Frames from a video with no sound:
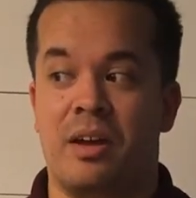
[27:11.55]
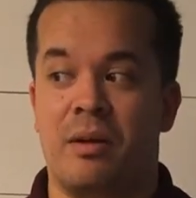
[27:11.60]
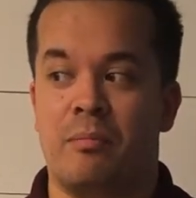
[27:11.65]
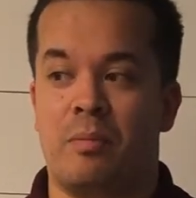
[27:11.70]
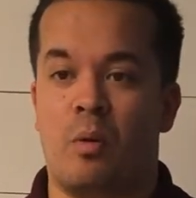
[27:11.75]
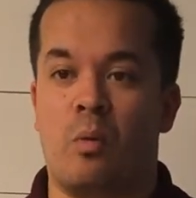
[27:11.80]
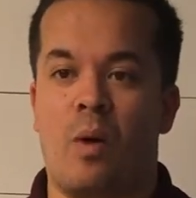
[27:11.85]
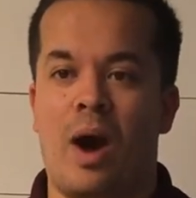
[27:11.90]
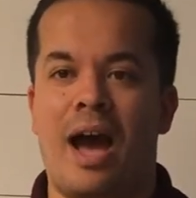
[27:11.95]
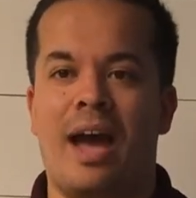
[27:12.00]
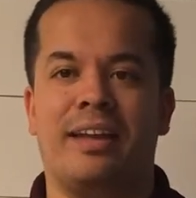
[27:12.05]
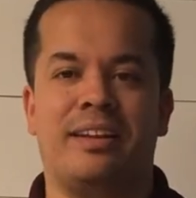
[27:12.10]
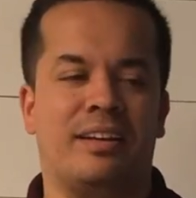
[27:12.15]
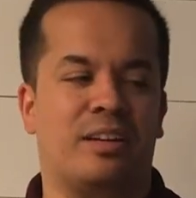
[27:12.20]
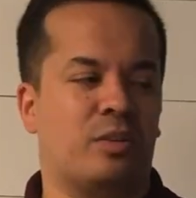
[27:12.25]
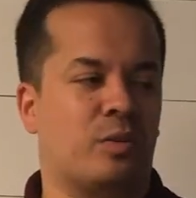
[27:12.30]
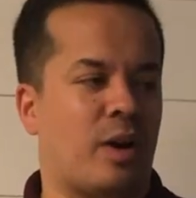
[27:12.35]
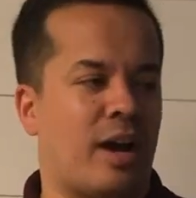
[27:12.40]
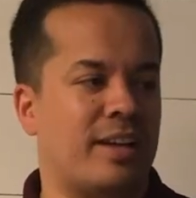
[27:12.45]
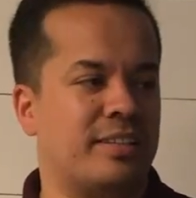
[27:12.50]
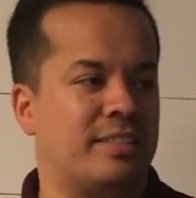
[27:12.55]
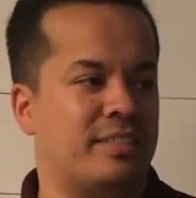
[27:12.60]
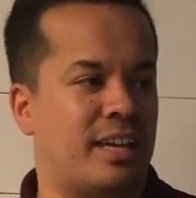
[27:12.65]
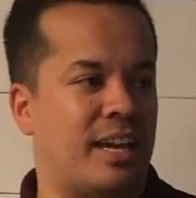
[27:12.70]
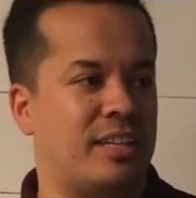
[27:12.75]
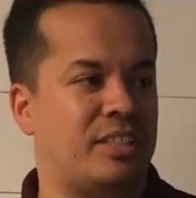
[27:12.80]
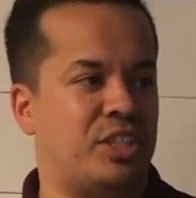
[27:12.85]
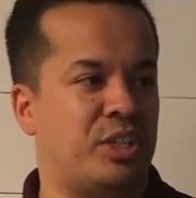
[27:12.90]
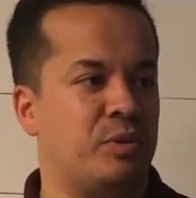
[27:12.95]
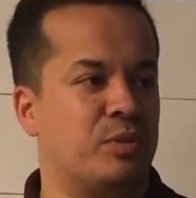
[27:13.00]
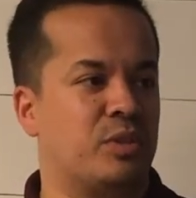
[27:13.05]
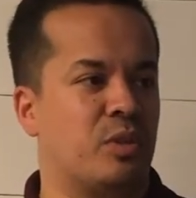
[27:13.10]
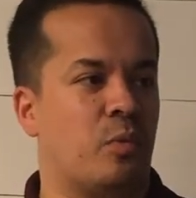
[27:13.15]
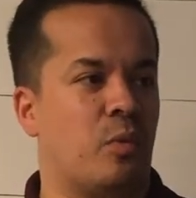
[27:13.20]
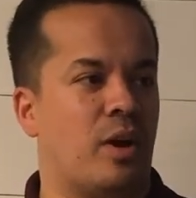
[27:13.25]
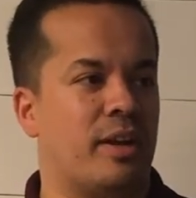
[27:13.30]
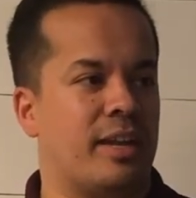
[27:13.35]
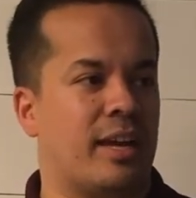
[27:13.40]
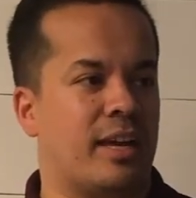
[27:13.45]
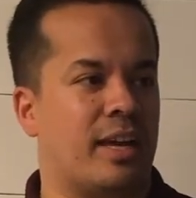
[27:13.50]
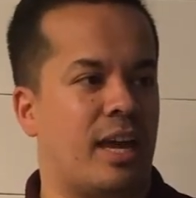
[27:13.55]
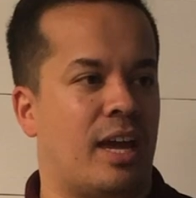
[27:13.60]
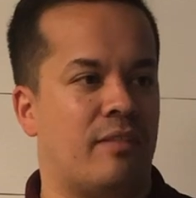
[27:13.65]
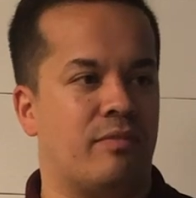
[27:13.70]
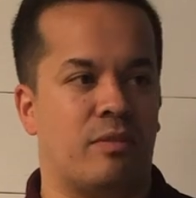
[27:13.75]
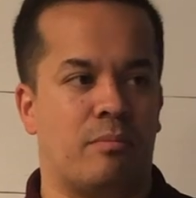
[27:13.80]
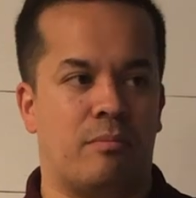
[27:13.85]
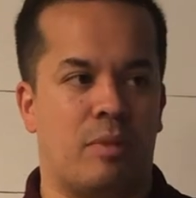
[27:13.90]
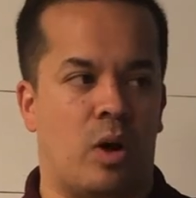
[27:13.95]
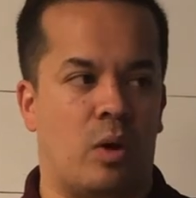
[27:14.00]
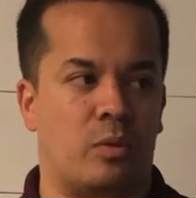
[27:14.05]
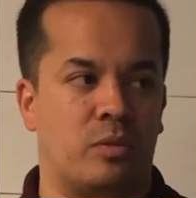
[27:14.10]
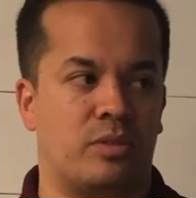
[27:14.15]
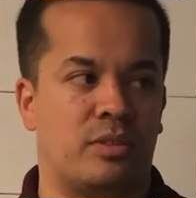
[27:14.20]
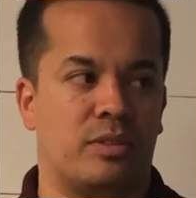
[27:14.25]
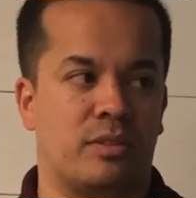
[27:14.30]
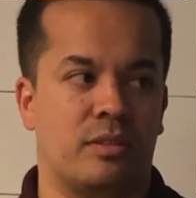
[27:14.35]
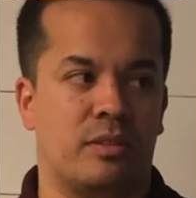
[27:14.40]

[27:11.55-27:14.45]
But why did Christ say she was the one that gave the most?